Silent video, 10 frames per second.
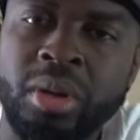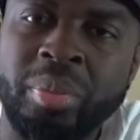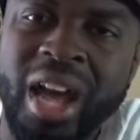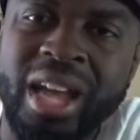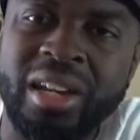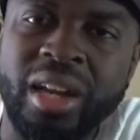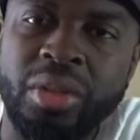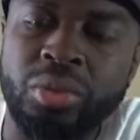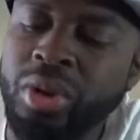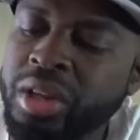patent
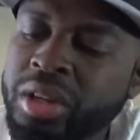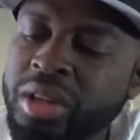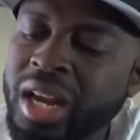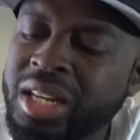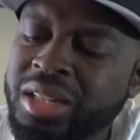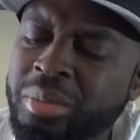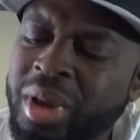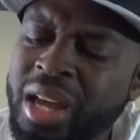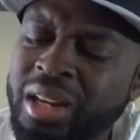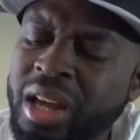leather right here guys, and the
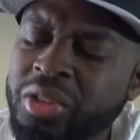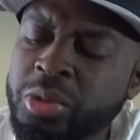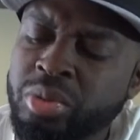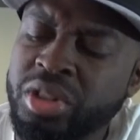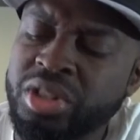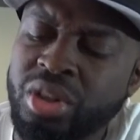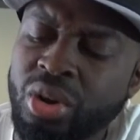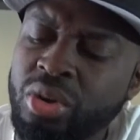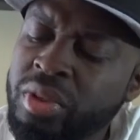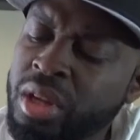patent leather is pretty
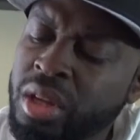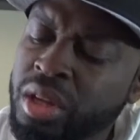soft.